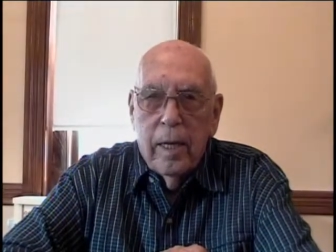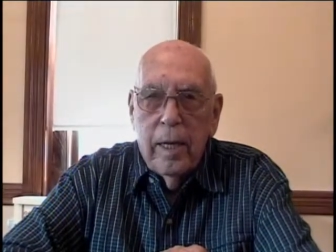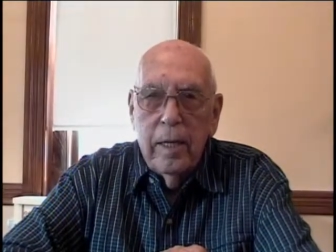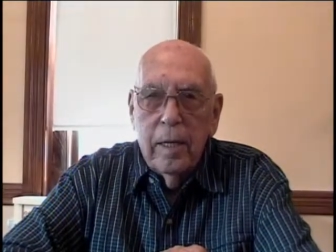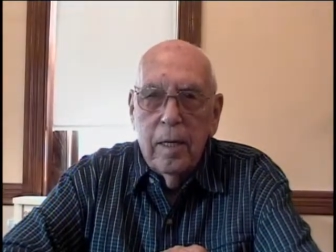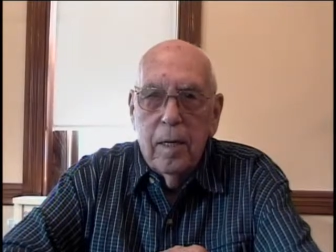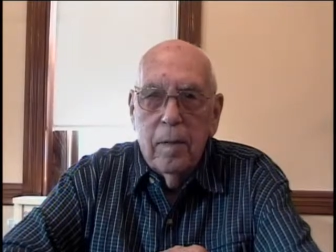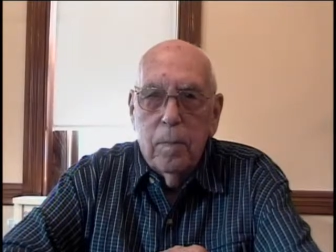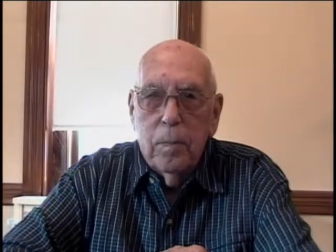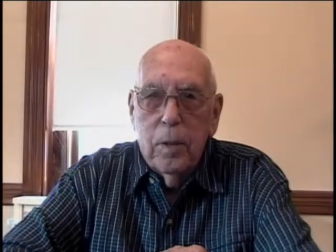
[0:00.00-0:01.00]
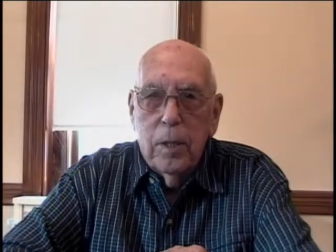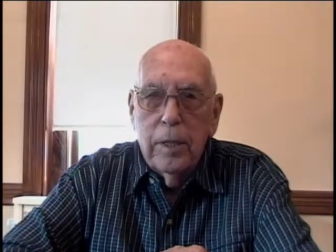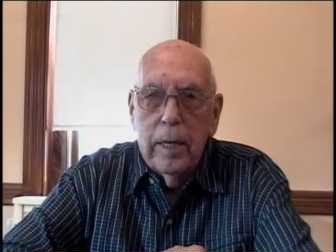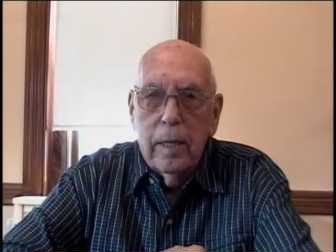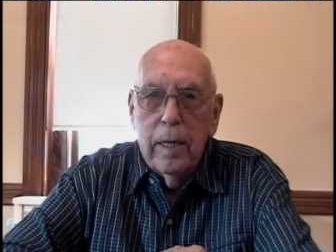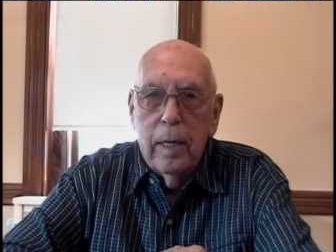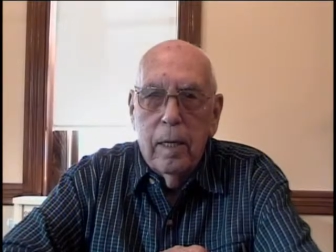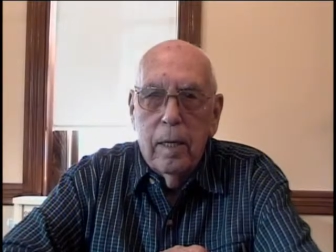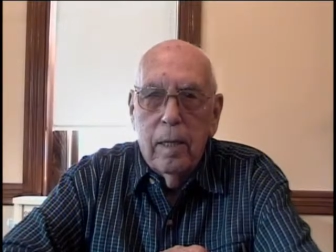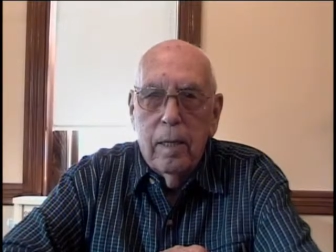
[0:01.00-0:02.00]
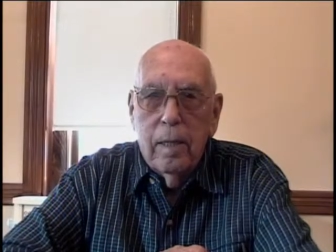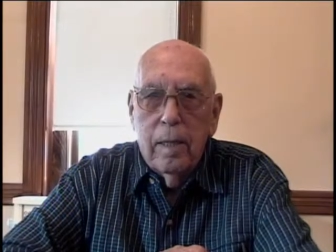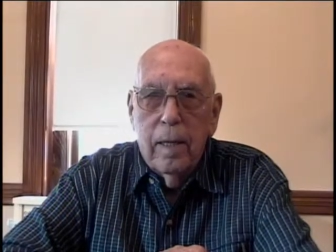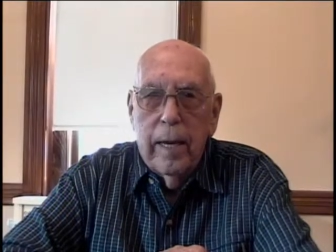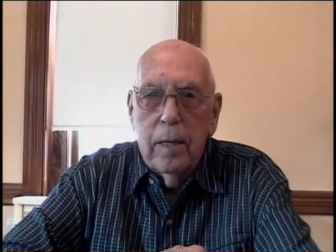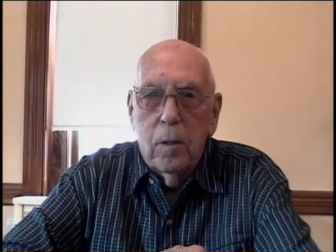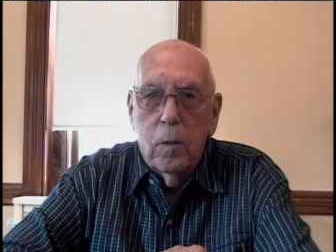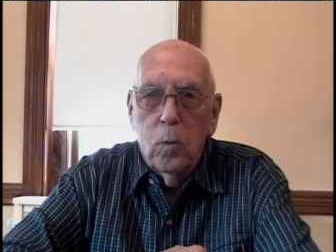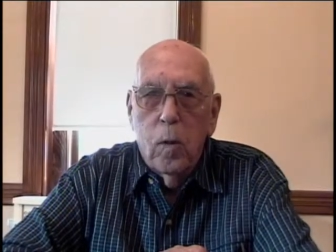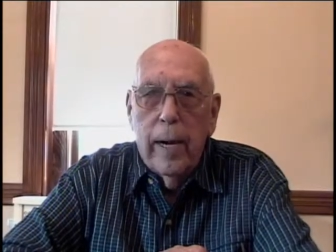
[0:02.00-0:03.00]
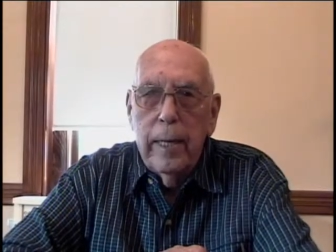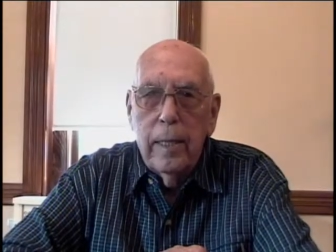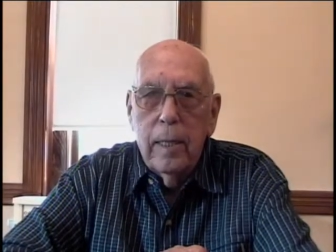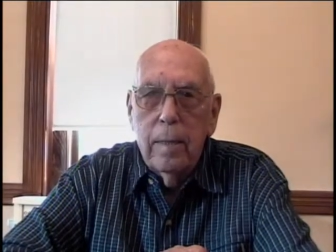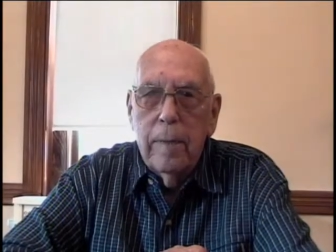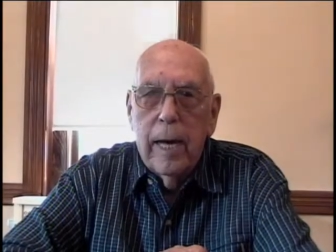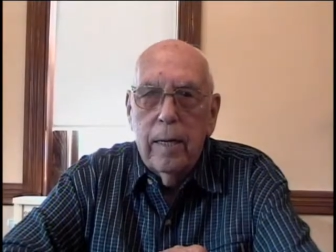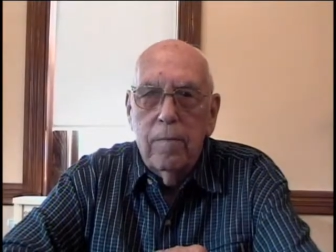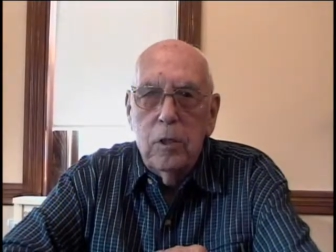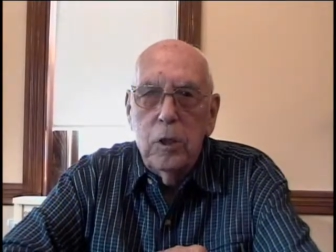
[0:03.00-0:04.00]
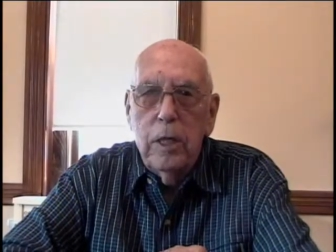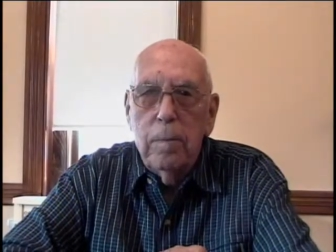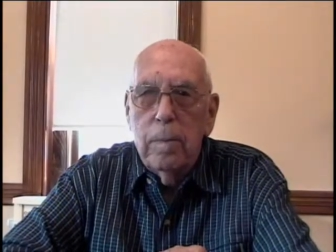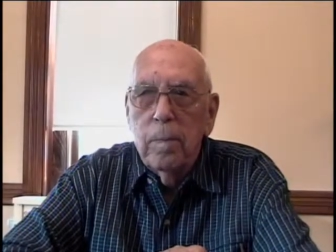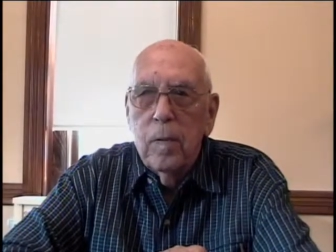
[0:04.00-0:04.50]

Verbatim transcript: He didn't particularly like riding in the back of a Jeep